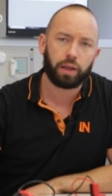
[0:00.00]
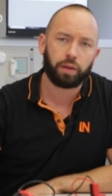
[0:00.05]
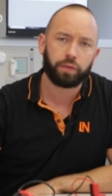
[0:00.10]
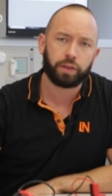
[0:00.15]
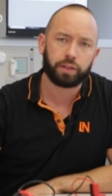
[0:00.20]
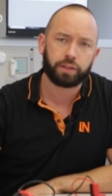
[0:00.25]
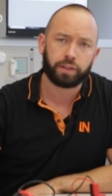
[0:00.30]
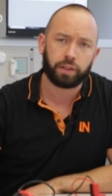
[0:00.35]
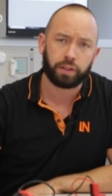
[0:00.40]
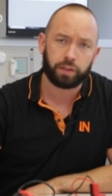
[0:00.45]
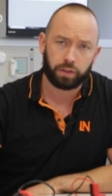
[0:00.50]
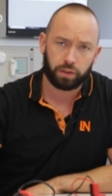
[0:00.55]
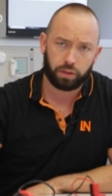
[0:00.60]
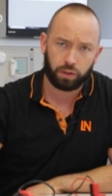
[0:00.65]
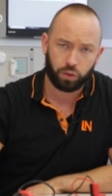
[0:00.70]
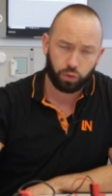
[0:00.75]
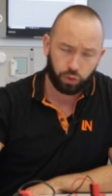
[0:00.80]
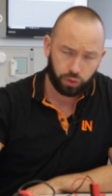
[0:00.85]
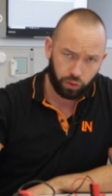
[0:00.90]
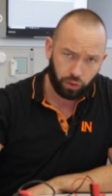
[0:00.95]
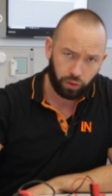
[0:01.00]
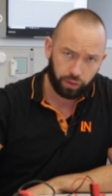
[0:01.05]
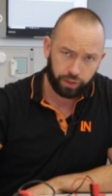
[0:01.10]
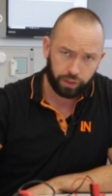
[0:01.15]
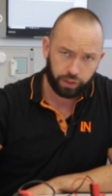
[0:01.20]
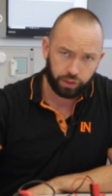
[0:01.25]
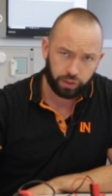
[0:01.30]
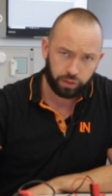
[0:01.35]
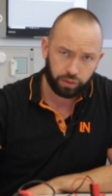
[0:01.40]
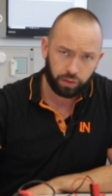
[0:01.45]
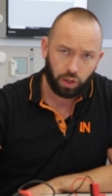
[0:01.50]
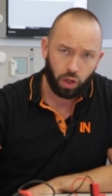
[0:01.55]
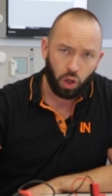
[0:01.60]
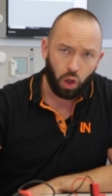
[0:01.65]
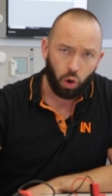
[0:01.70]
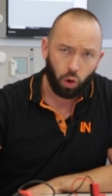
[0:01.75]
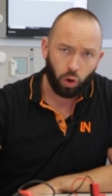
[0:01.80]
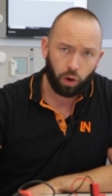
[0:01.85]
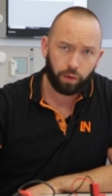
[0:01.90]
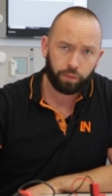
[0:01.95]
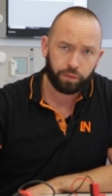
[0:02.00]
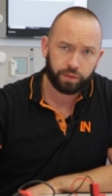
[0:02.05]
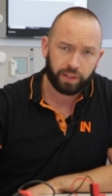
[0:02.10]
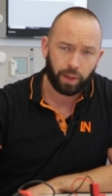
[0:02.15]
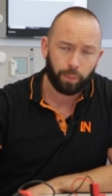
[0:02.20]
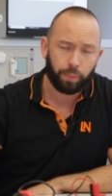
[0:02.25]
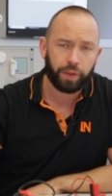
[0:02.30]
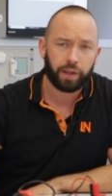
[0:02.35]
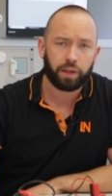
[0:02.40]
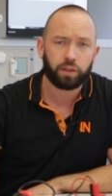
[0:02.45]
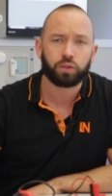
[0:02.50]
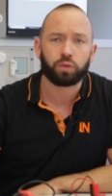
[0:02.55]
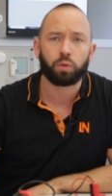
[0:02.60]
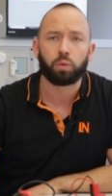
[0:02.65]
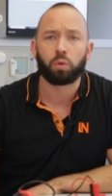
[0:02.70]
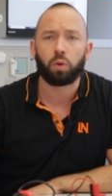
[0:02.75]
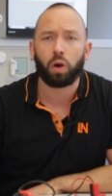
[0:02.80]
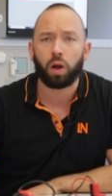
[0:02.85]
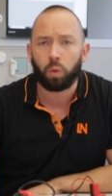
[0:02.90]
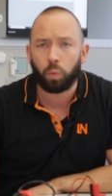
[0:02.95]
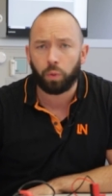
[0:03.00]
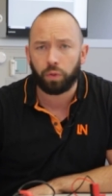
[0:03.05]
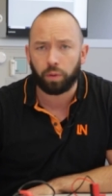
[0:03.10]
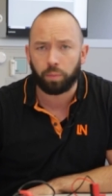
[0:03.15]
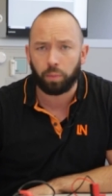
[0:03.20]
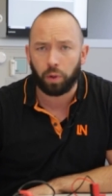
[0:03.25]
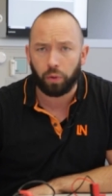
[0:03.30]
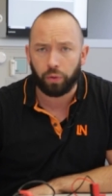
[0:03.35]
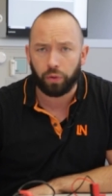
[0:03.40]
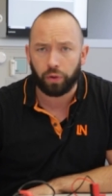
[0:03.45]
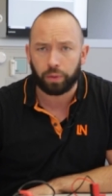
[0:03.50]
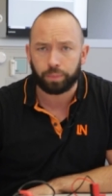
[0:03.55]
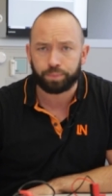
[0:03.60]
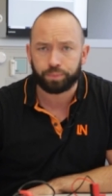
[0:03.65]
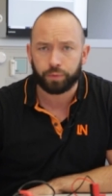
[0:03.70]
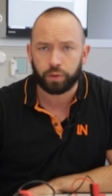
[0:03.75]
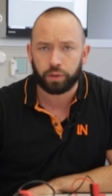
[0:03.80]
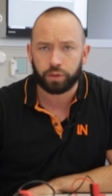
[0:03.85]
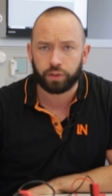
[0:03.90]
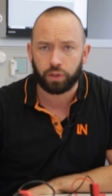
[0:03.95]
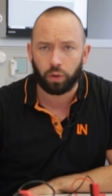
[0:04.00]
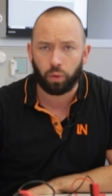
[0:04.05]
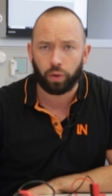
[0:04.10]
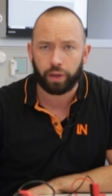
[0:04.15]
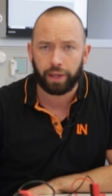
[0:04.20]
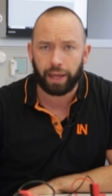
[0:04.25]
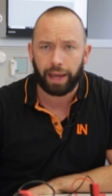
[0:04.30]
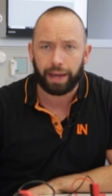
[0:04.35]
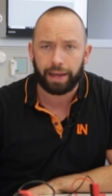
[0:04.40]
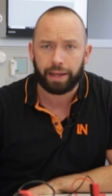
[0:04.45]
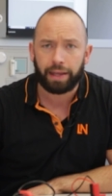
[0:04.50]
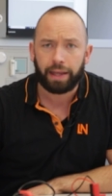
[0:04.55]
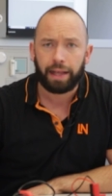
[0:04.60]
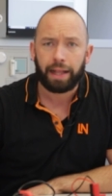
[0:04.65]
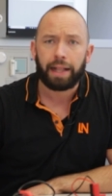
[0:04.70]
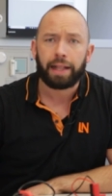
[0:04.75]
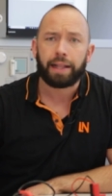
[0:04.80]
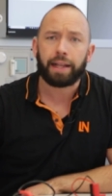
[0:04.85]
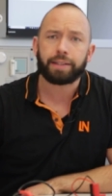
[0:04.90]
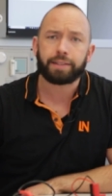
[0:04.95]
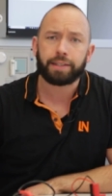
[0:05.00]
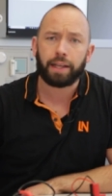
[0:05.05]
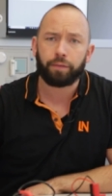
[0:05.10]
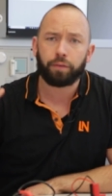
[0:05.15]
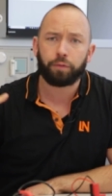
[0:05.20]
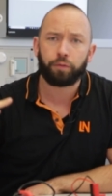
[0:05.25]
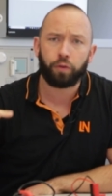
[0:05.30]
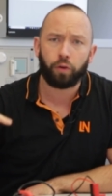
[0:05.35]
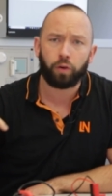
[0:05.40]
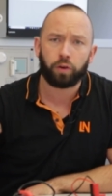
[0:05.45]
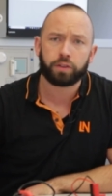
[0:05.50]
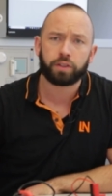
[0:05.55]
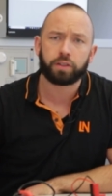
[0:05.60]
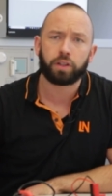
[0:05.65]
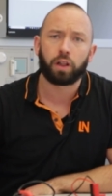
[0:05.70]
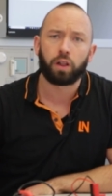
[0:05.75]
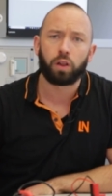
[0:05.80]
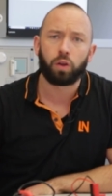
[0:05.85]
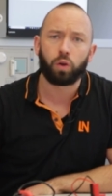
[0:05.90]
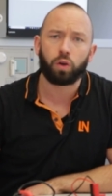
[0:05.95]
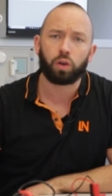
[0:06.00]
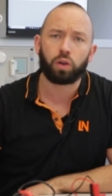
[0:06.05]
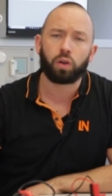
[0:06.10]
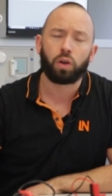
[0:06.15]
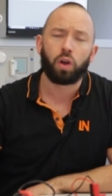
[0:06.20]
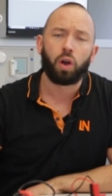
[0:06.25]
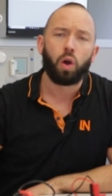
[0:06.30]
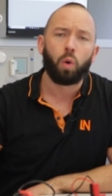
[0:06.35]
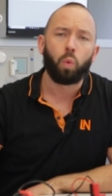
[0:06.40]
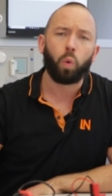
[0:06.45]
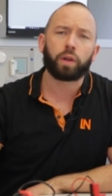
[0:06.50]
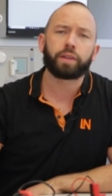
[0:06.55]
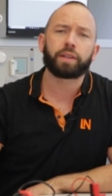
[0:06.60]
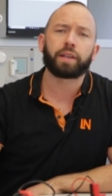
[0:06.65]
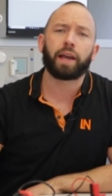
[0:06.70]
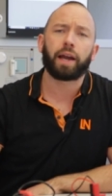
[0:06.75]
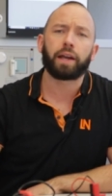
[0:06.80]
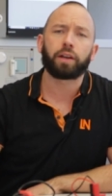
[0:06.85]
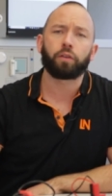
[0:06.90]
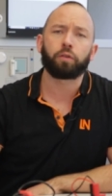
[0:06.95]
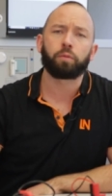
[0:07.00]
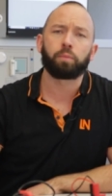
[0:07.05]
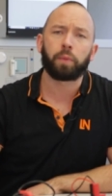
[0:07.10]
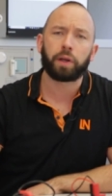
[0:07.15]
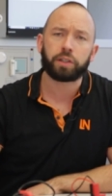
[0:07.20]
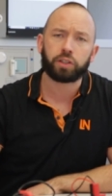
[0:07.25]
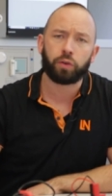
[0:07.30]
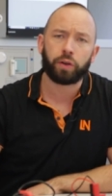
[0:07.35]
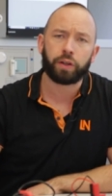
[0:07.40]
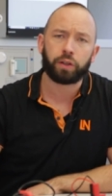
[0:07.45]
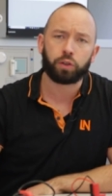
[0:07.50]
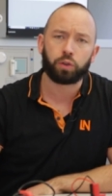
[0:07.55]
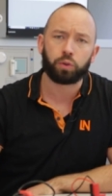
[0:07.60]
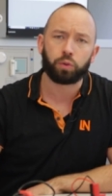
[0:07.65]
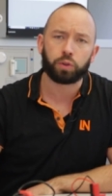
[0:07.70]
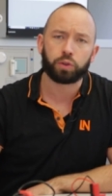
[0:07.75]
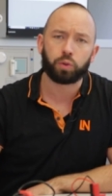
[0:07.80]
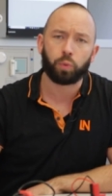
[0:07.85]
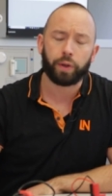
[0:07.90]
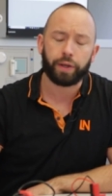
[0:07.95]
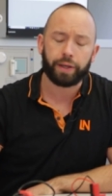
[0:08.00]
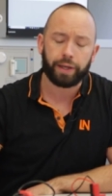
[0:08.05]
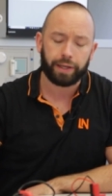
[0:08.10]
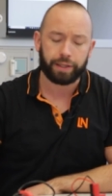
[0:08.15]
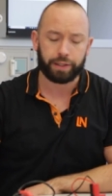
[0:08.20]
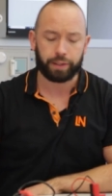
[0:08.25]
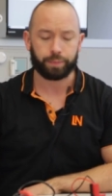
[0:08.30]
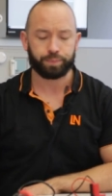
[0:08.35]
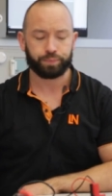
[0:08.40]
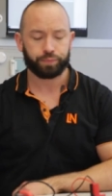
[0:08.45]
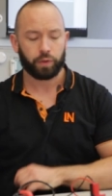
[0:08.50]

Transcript: if it's in good condition or if something is wrong with the motor. So, okay, let's have first a look what kind of measuring tools we need.